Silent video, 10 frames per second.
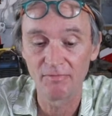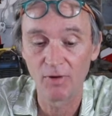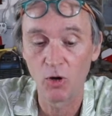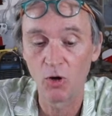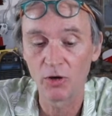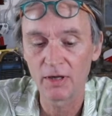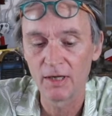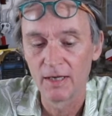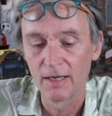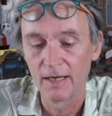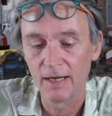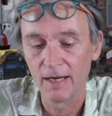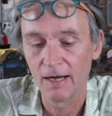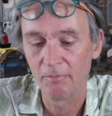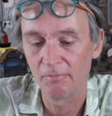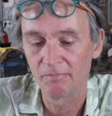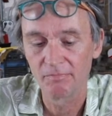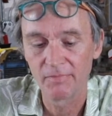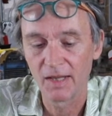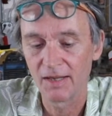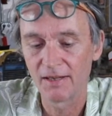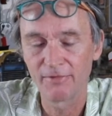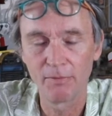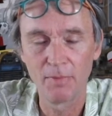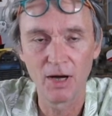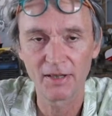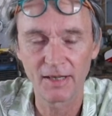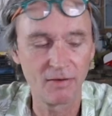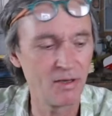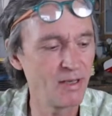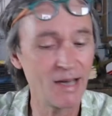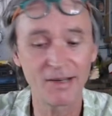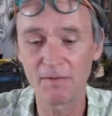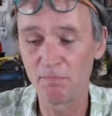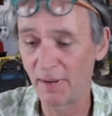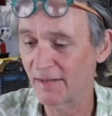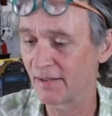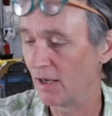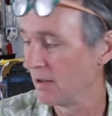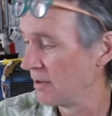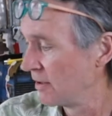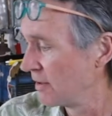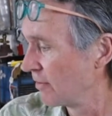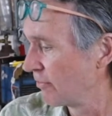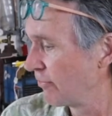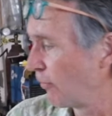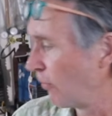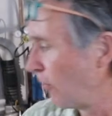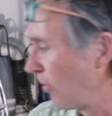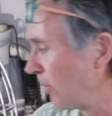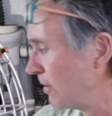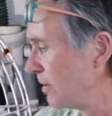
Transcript: on. This is for masking. This is actually better for